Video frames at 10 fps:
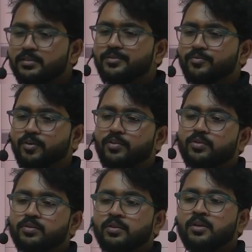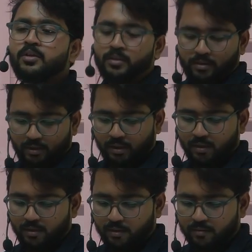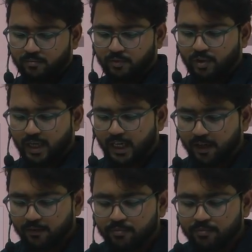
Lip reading: for your you have